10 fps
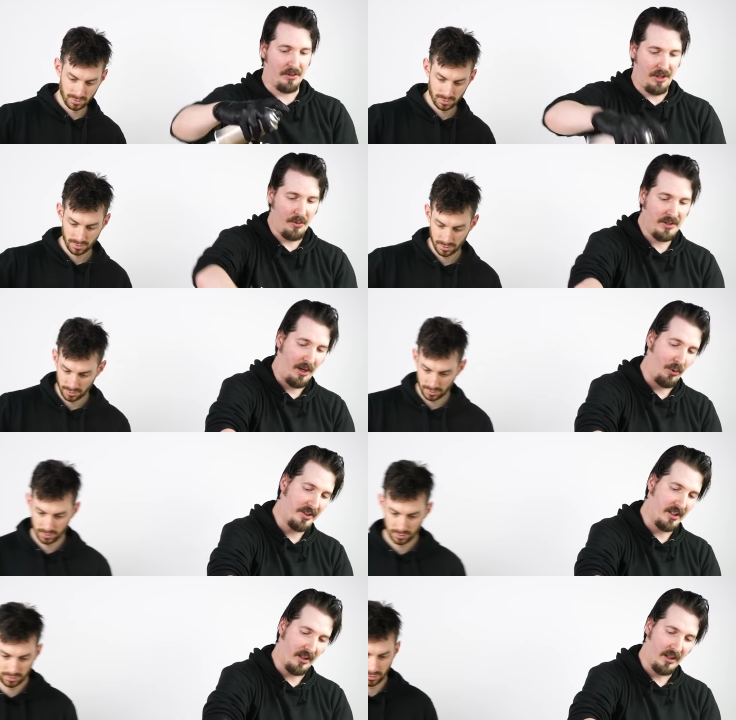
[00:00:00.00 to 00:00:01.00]
Speaker 1: so don't
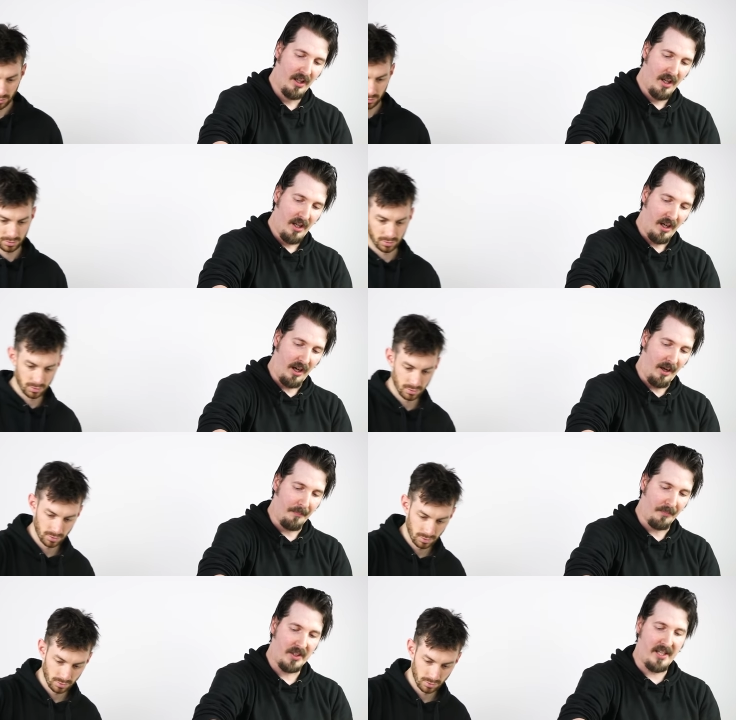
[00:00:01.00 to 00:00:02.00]
hold your um,
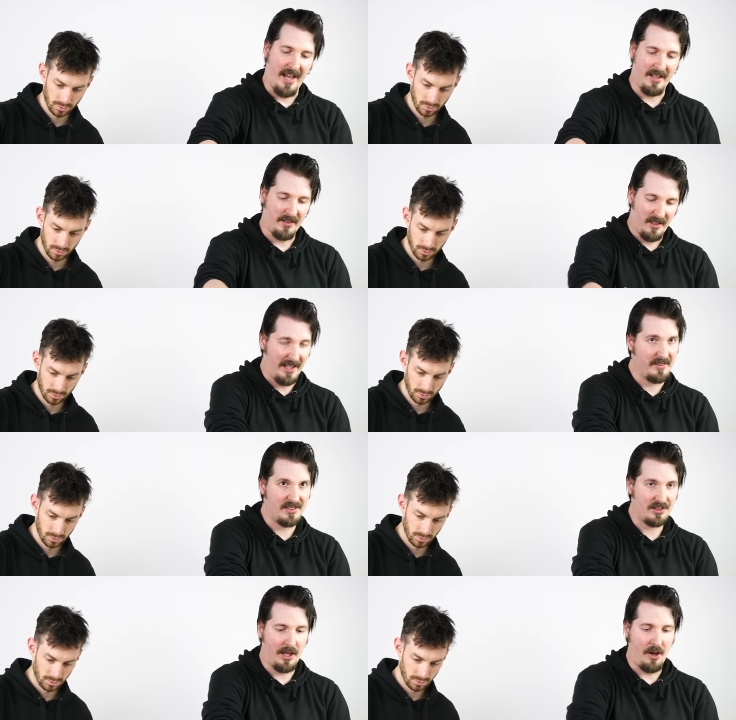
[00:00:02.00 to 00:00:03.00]
can like
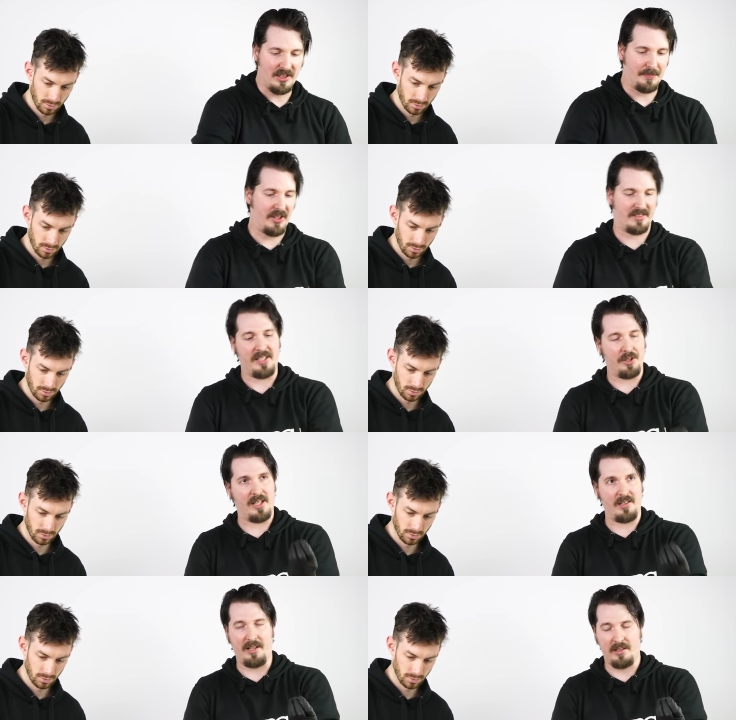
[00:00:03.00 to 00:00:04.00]
this close because then you
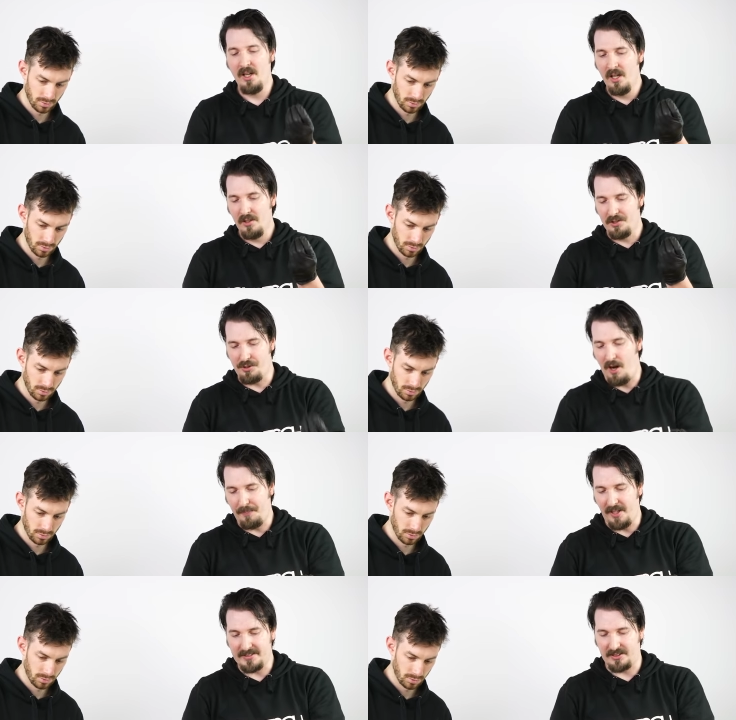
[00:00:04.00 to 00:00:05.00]
get like
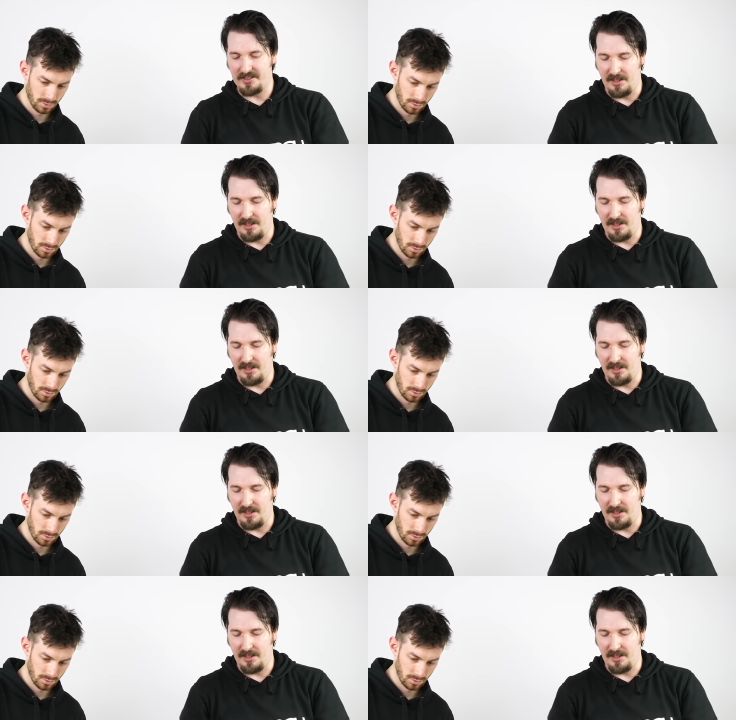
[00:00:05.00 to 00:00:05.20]
droplets or